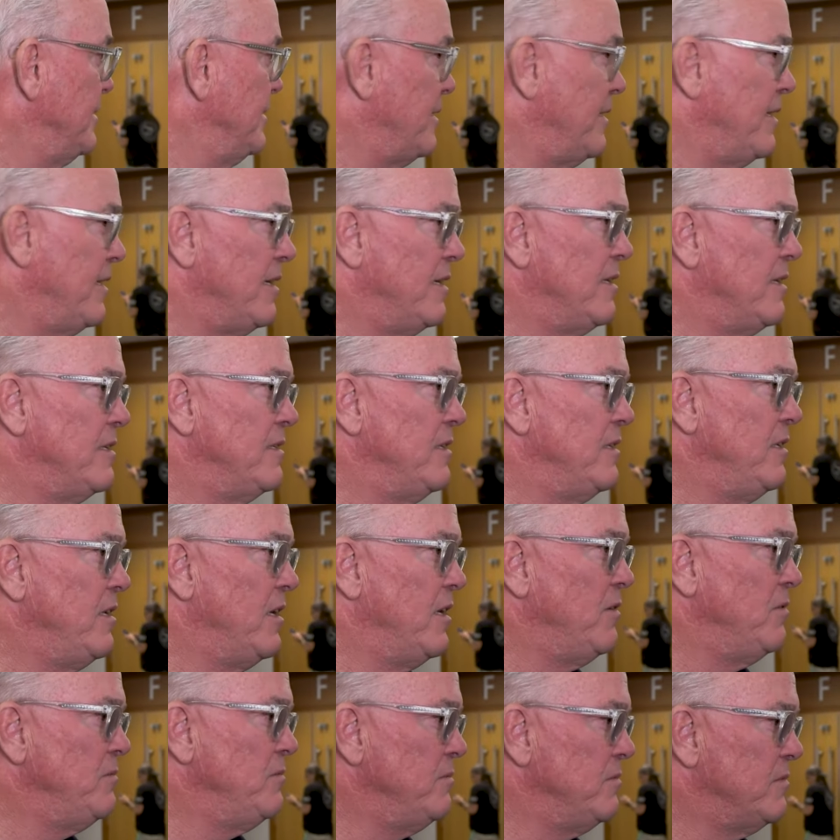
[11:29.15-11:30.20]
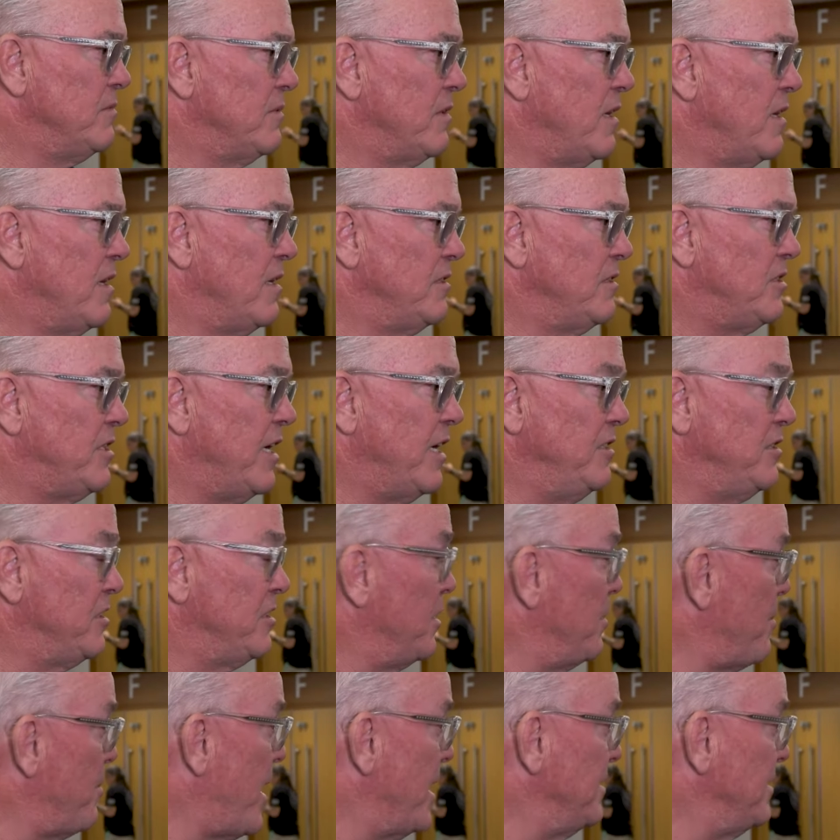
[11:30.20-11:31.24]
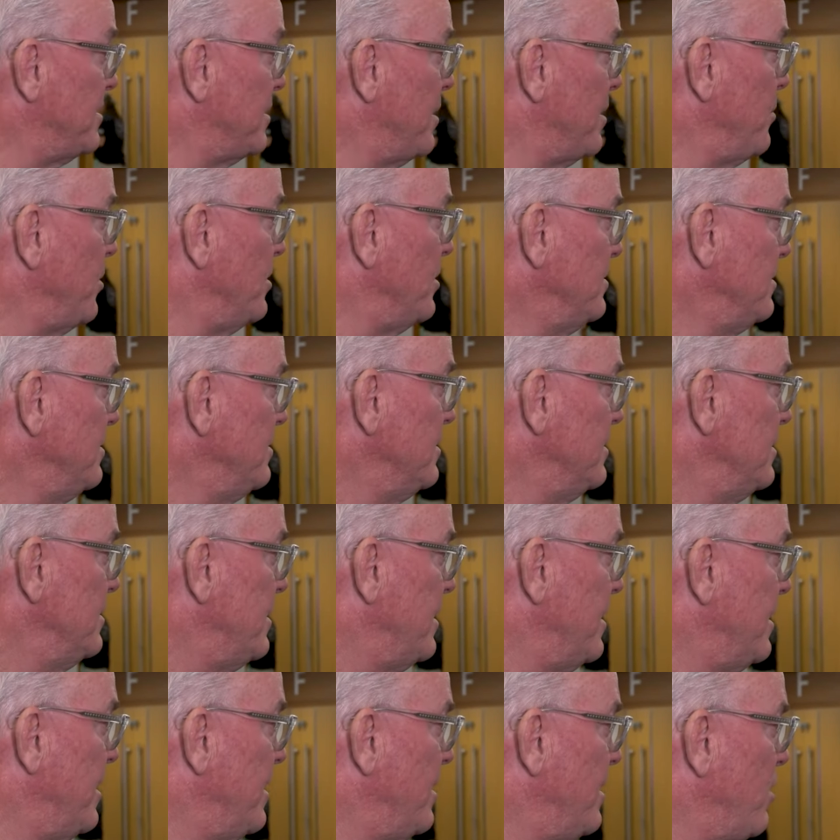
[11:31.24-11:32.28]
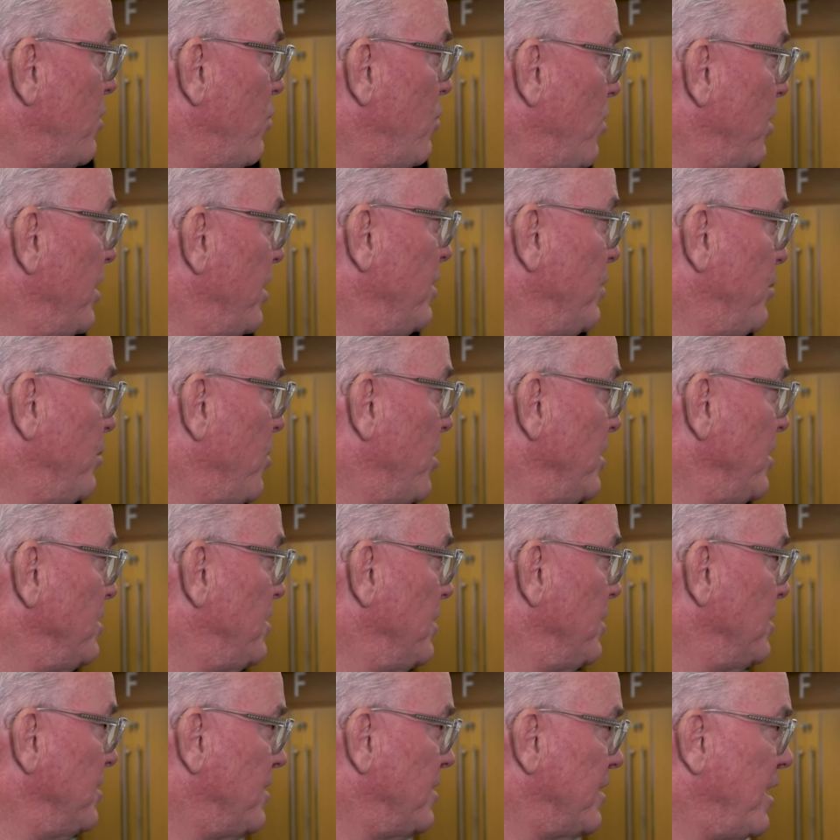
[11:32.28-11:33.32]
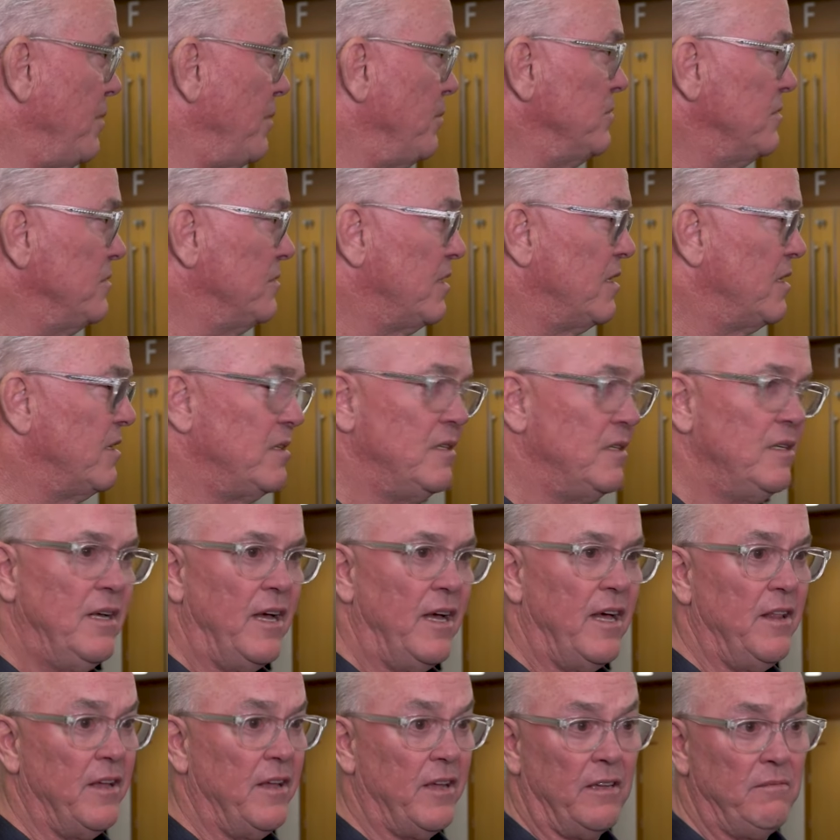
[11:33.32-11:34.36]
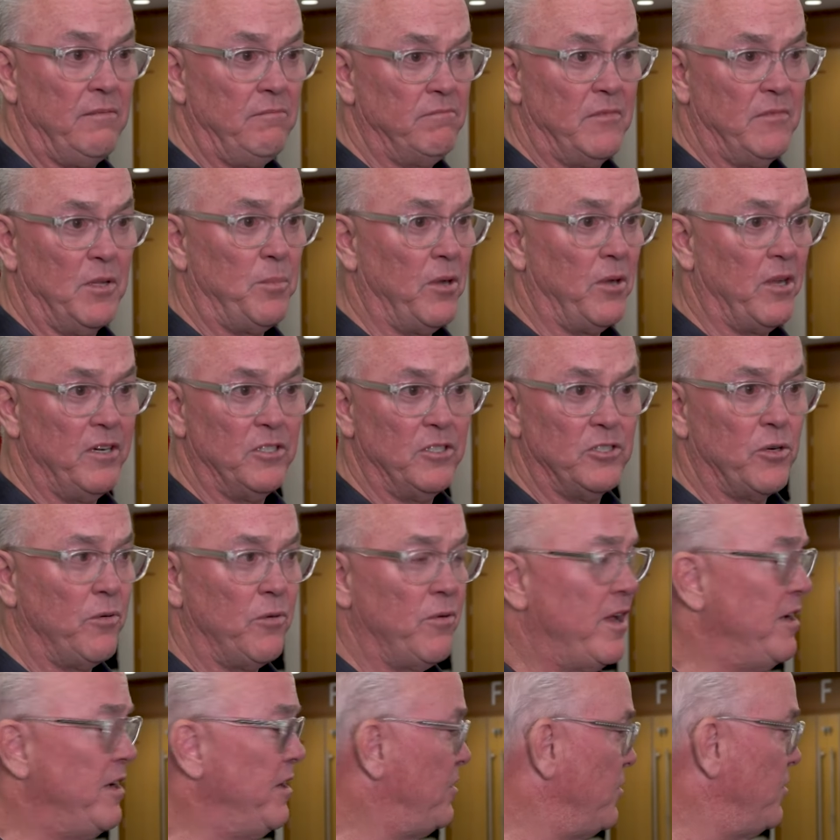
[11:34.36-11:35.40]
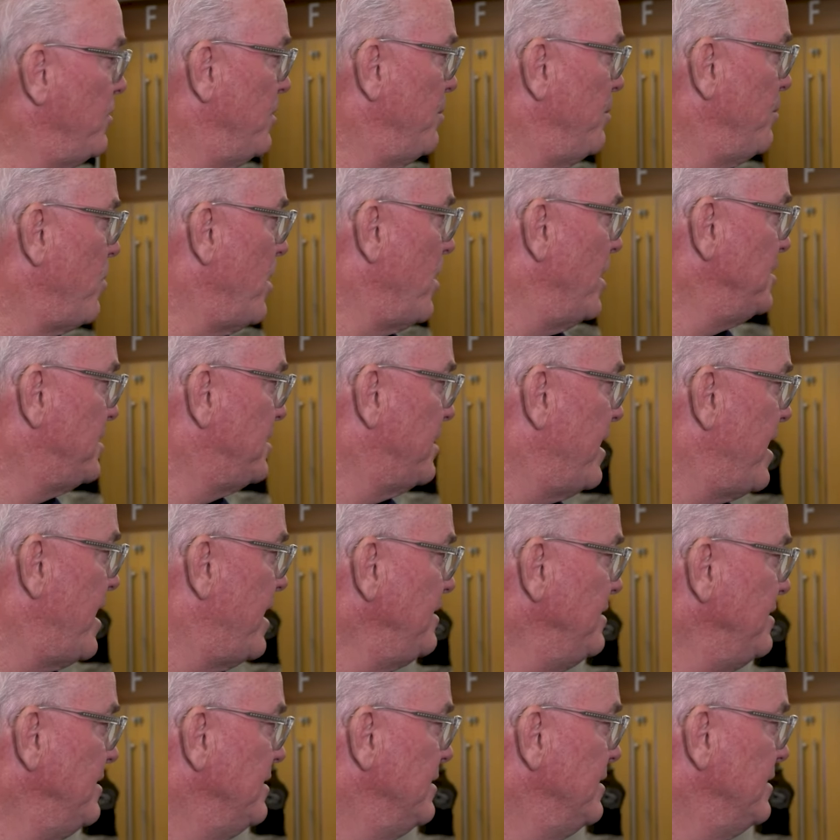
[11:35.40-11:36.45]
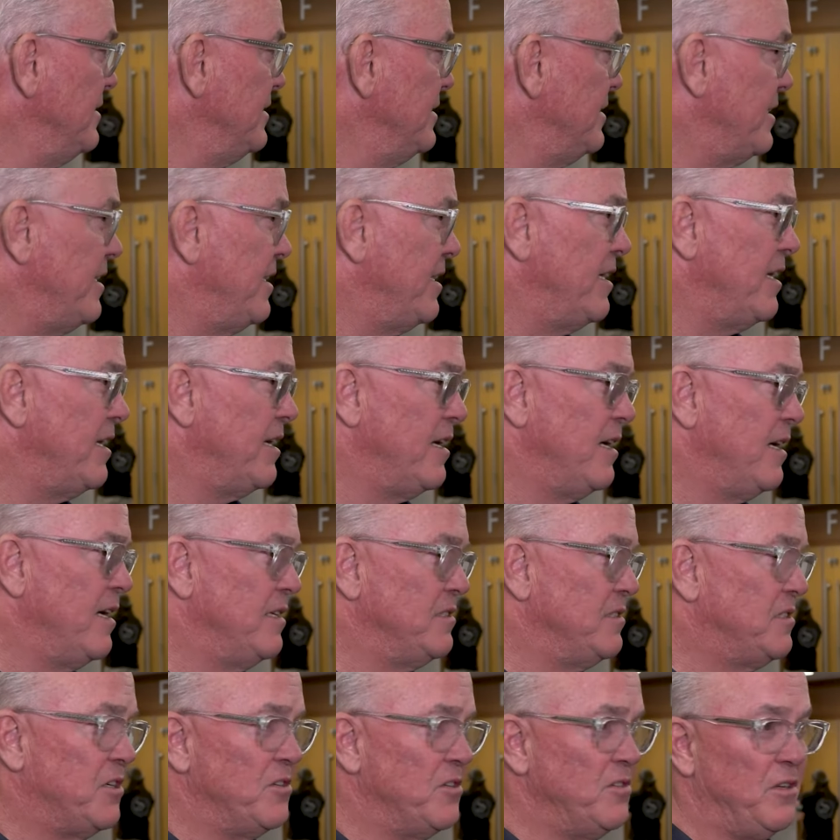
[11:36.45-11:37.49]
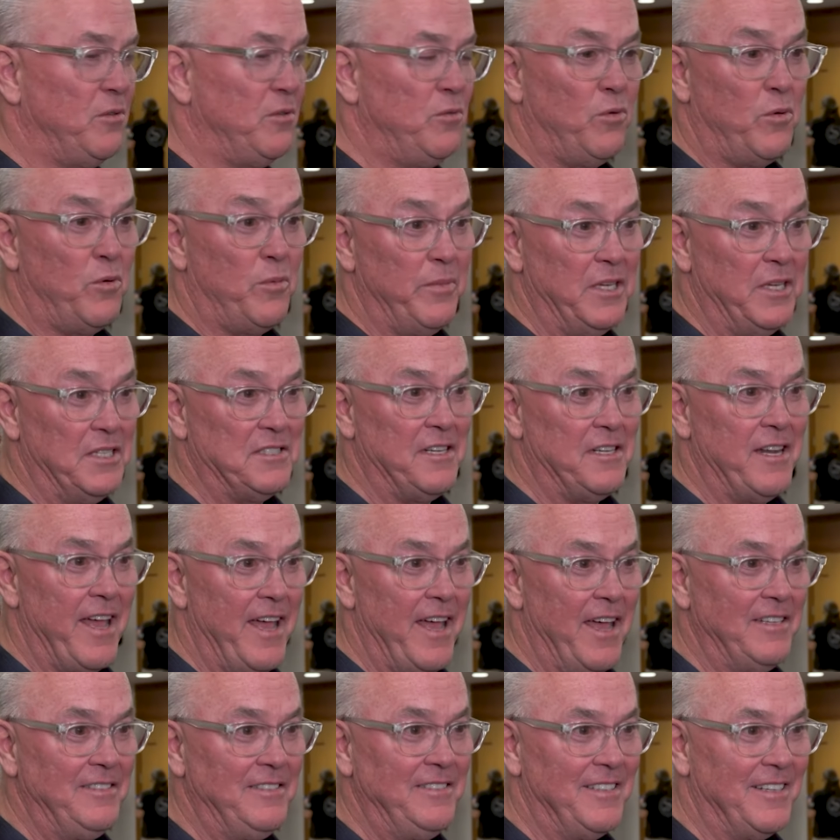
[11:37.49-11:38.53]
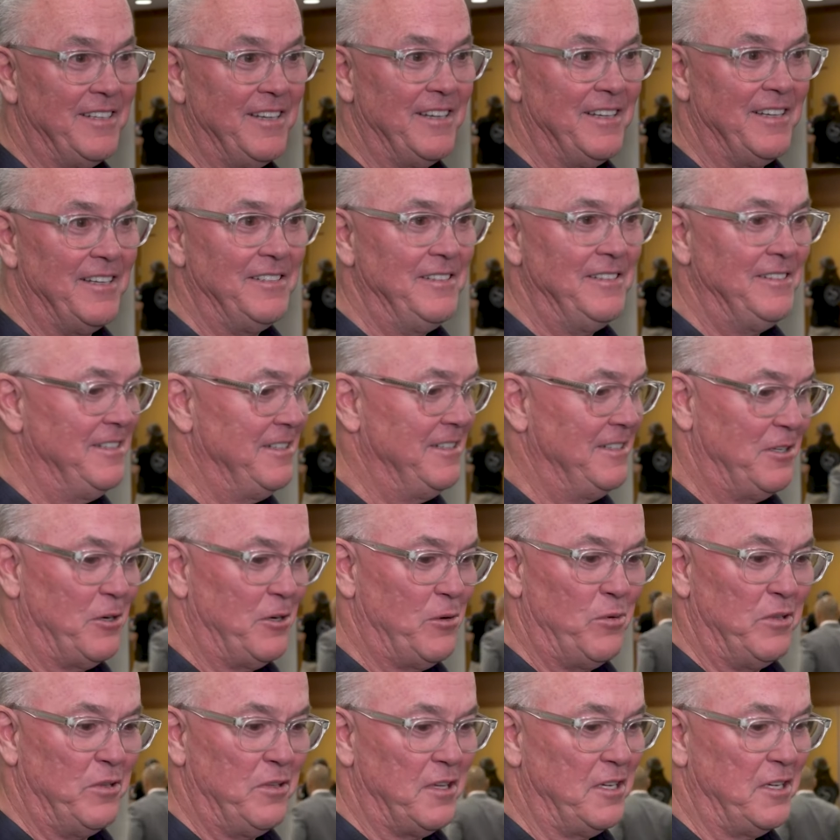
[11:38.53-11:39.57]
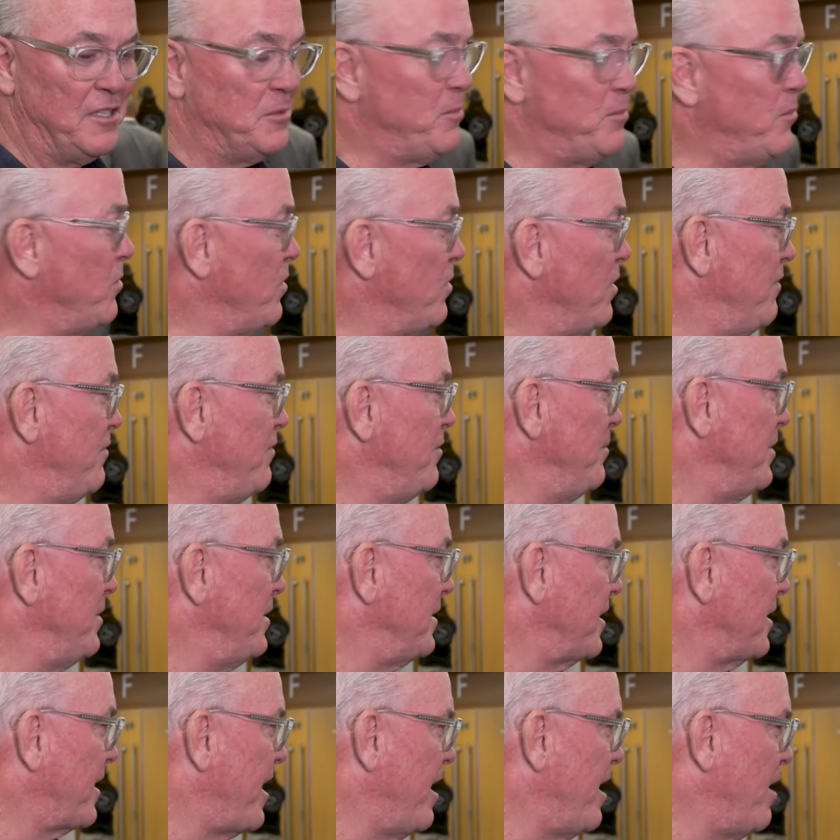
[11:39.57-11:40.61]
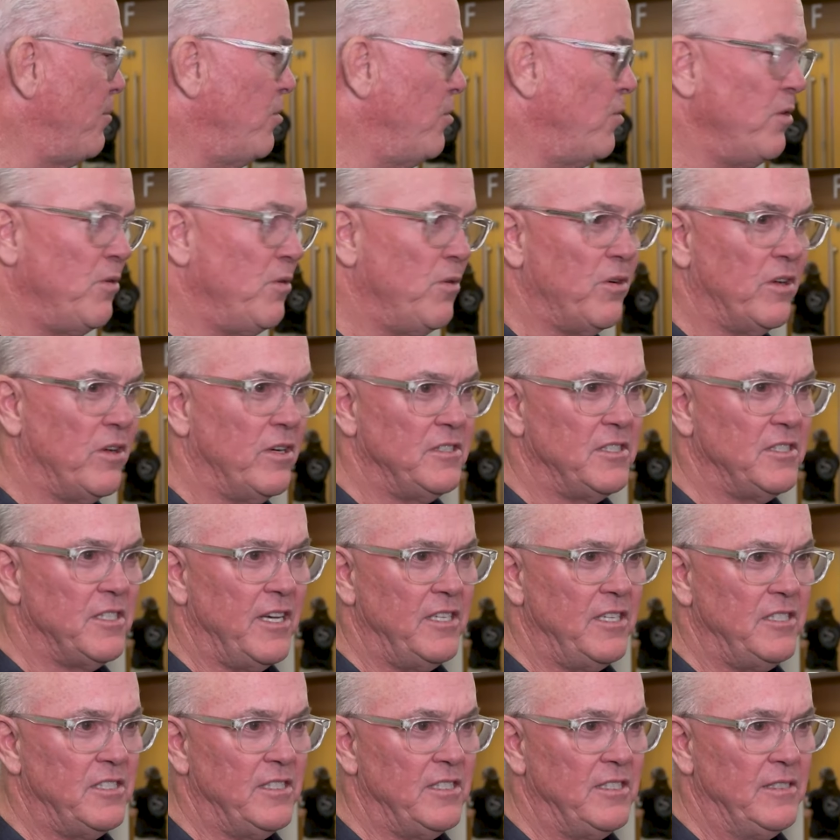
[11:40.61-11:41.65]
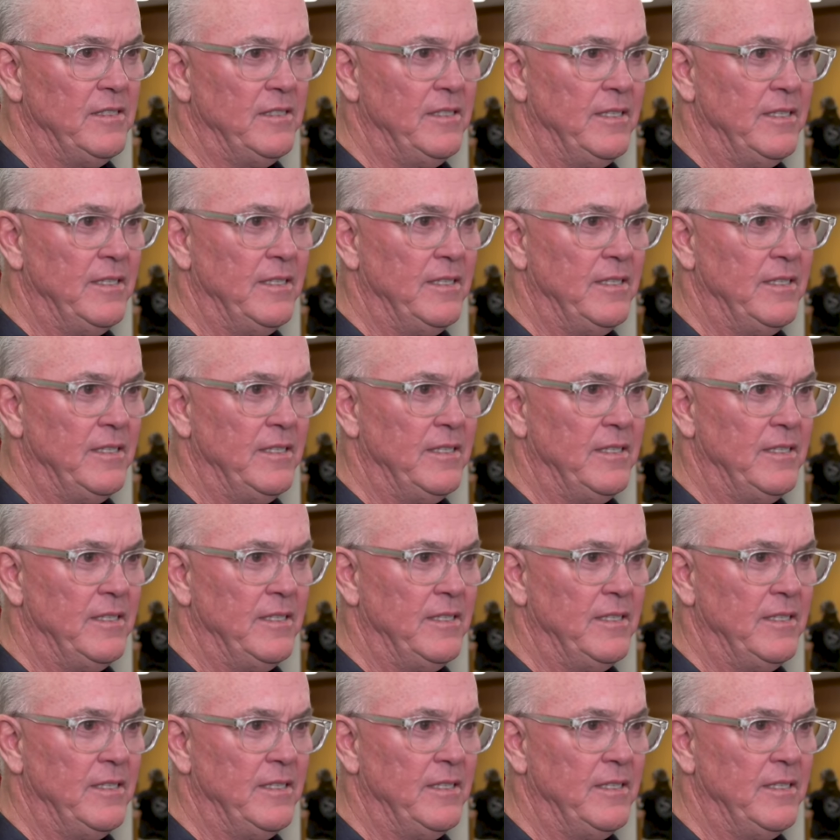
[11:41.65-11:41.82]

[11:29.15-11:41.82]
uh, you know, uh, changing to Mike Zimmer and uh, what he'll bring to the table. I think the players are ready to embrace that and uh, certainly we'll miss Dan. Uh, no one thinks more of him than the Cowboy organization.